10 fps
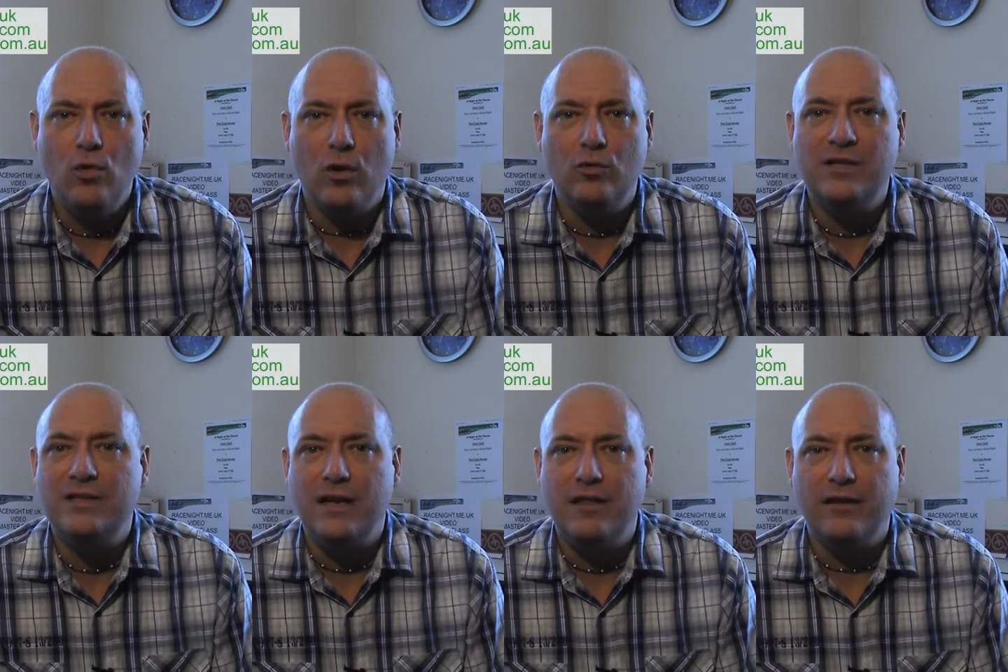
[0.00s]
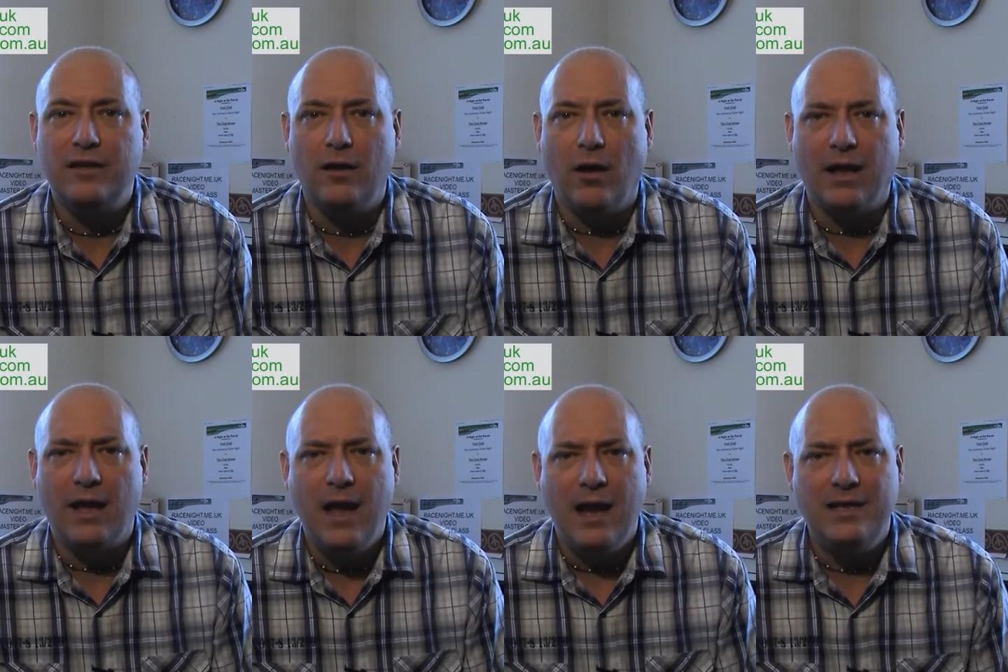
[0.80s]
the horses anything you like.
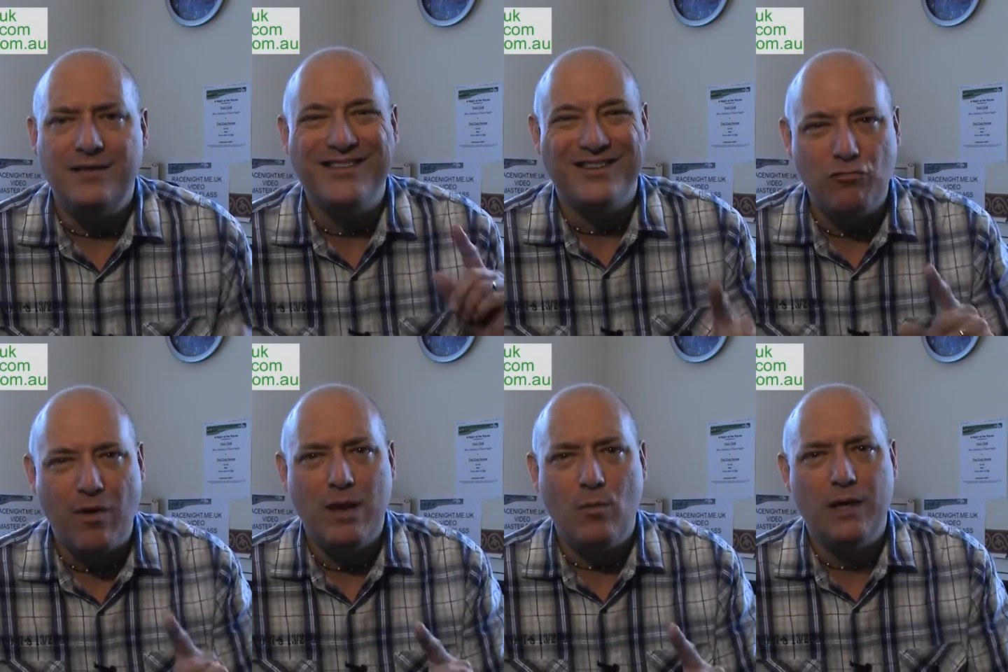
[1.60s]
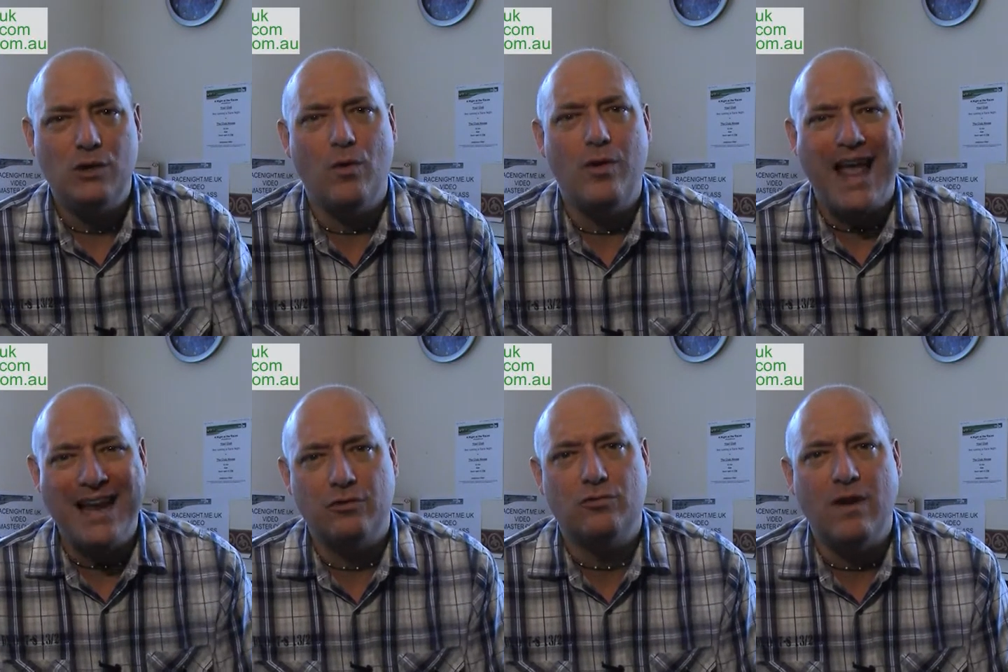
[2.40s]
And this is a great way to earn
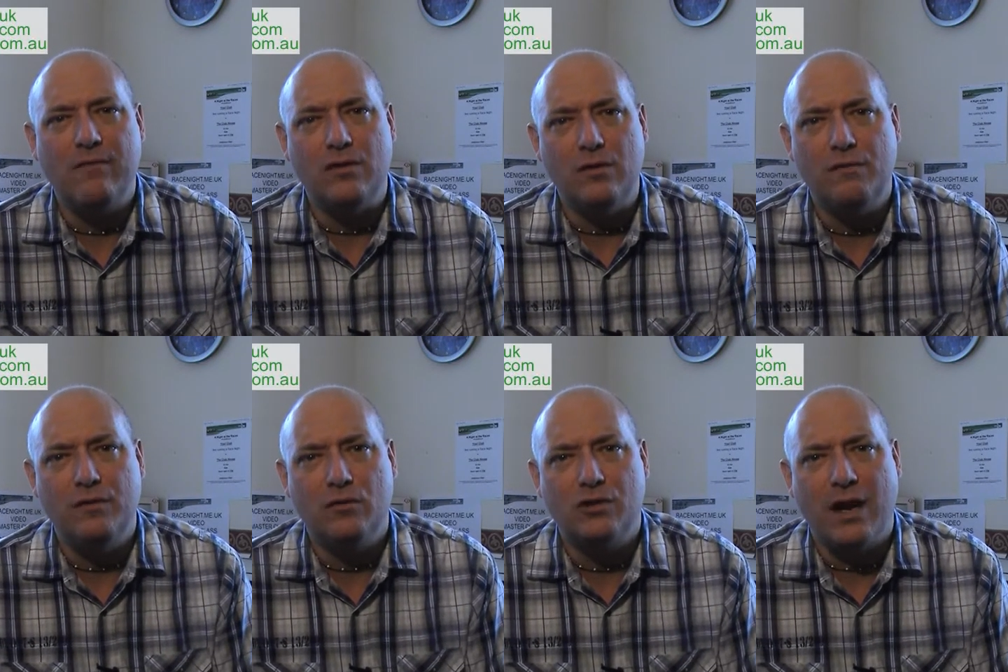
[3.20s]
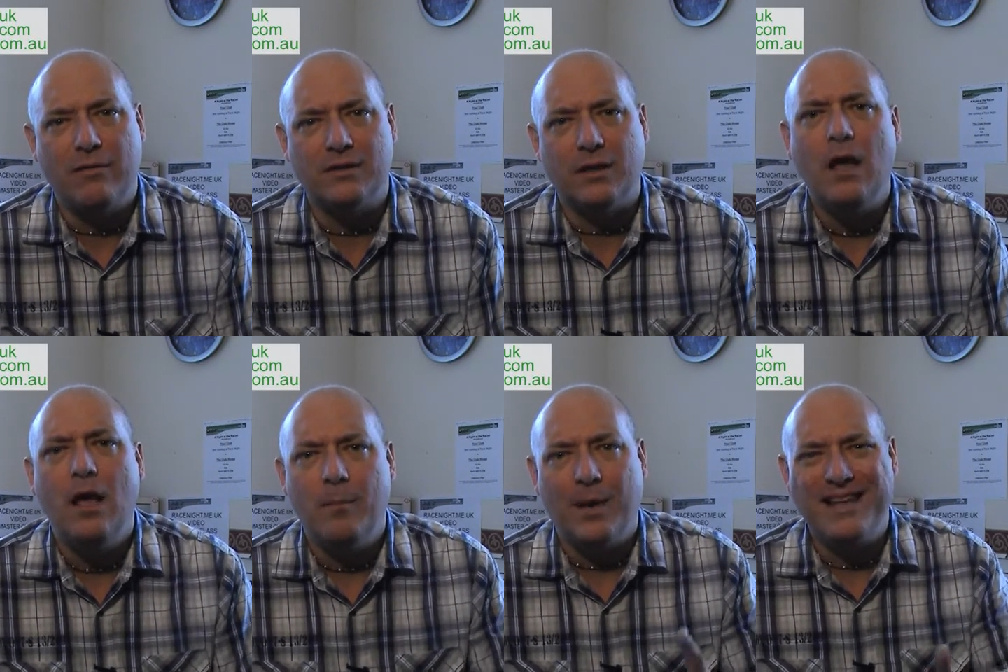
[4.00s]
extra revenue for your charity.
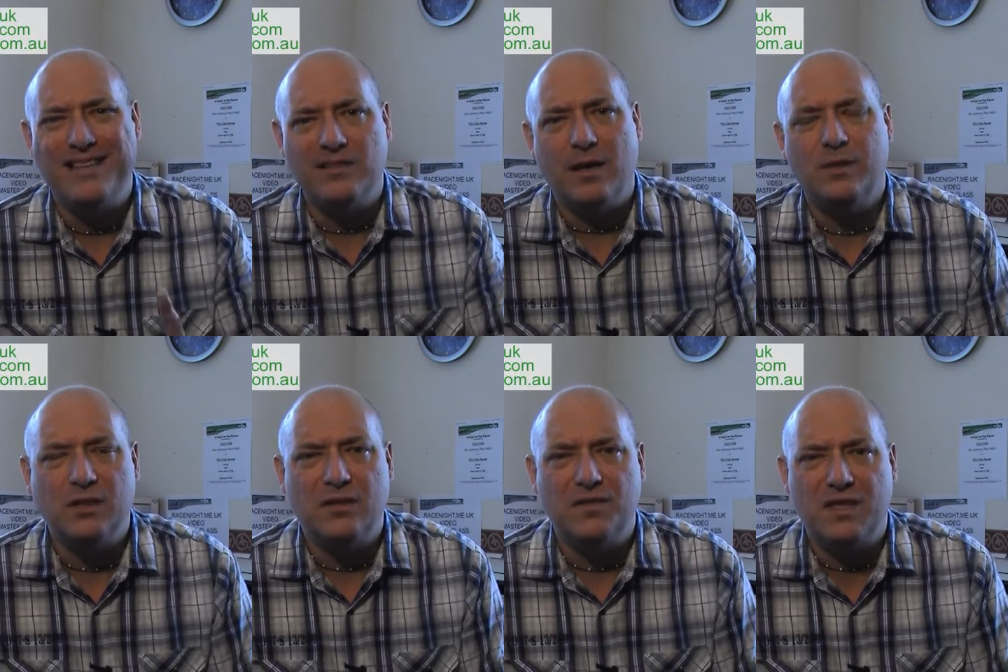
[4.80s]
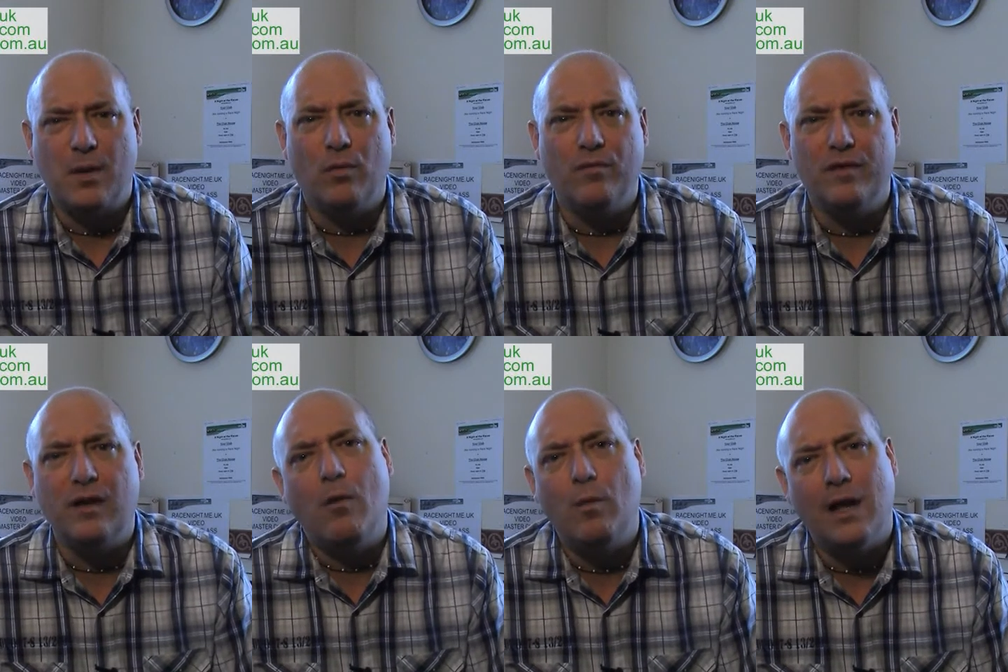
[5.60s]
But that's the subject of a separate
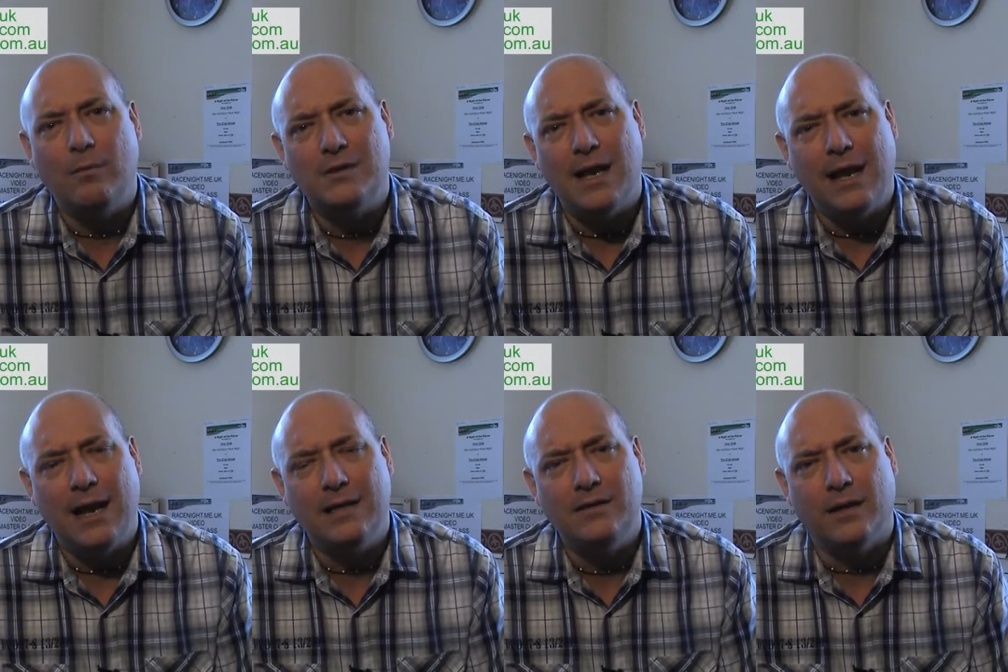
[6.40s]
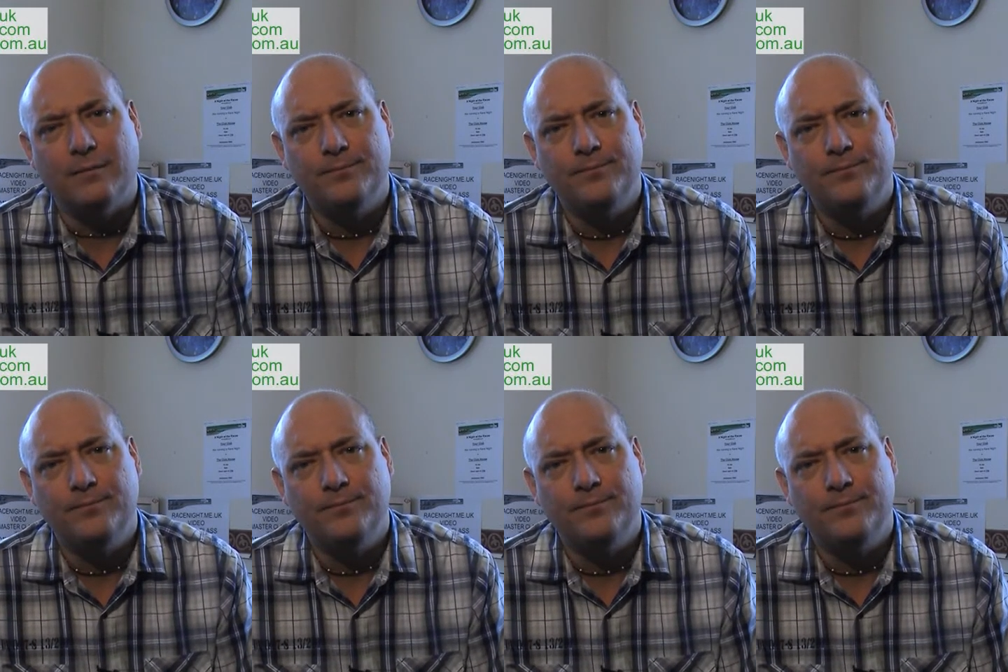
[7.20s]
video and we'll come to that later.